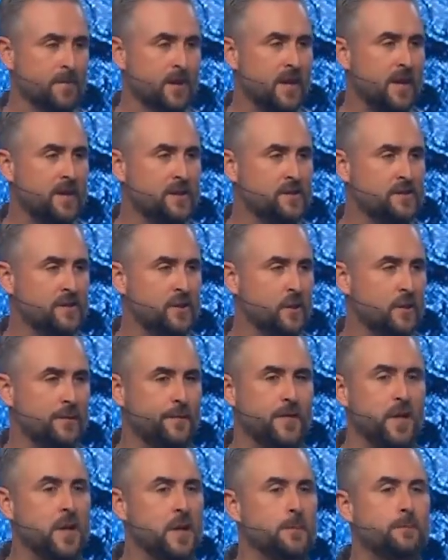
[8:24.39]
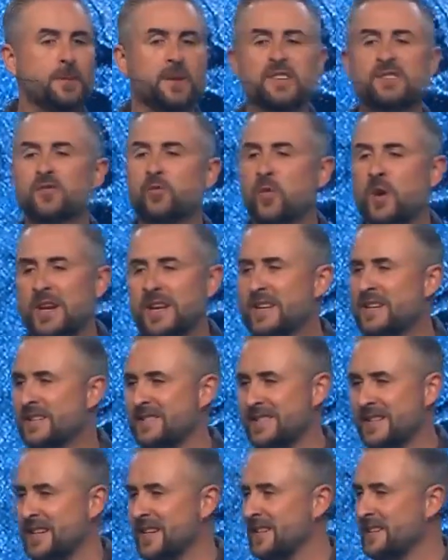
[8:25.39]
And so Philip is
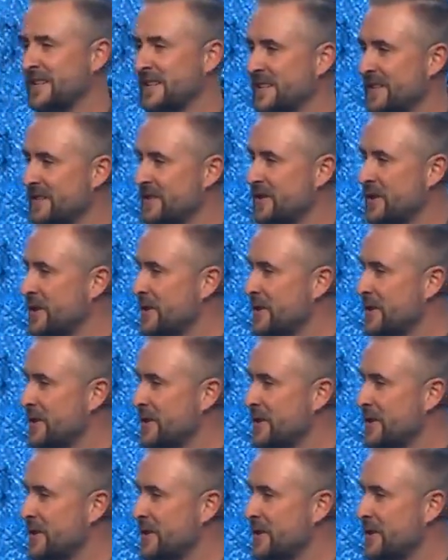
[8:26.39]
witnessing to this